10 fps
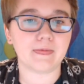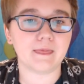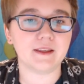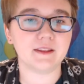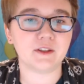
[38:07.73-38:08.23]

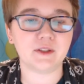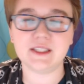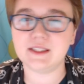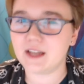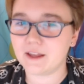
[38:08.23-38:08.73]
There
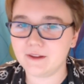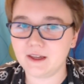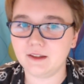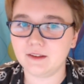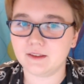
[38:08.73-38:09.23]
is
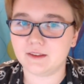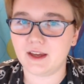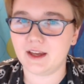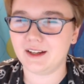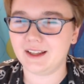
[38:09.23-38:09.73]
nothing
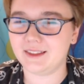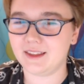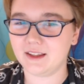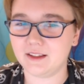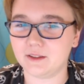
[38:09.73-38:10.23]
that I
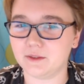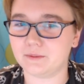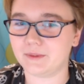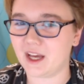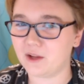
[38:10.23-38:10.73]
think
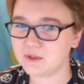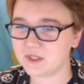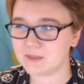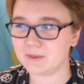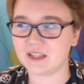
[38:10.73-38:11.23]
counts
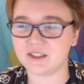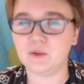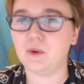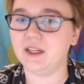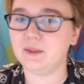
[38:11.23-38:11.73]
as plastic
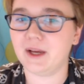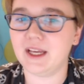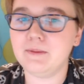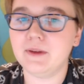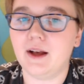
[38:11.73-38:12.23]
winding
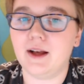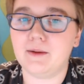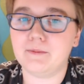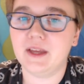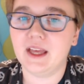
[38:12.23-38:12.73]
pipe
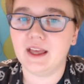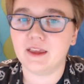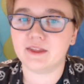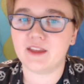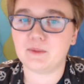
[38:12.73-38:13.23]

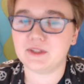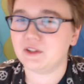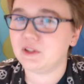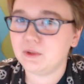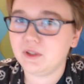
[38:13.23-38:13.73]
that was
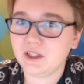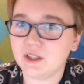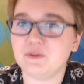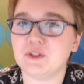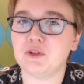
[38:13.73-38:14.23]
included in the
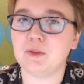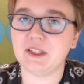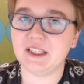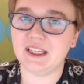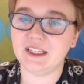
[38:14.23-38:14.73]
first
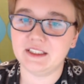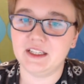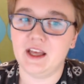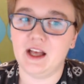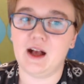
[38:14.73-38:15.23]
robot kit.
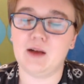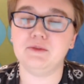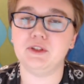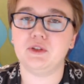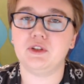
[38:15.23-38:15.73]

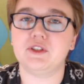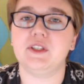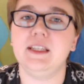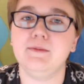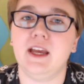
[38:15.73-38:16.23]
Your
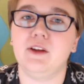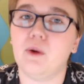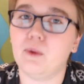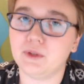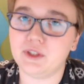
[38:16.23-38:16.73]
team can
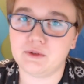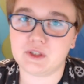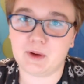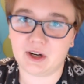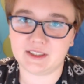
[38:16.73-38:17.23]
only use
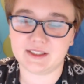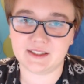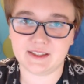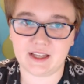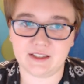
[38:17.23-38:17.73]
parts
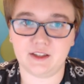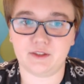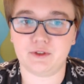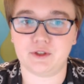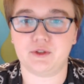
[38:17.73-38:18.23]
sent in the
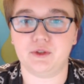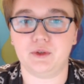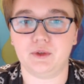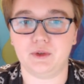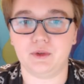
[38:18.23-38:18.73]
first
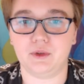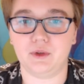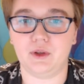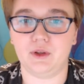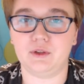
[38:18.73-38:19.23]

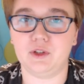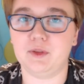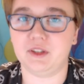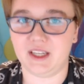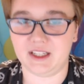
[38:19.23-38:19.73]

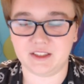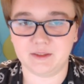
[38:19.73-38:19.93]
global kit.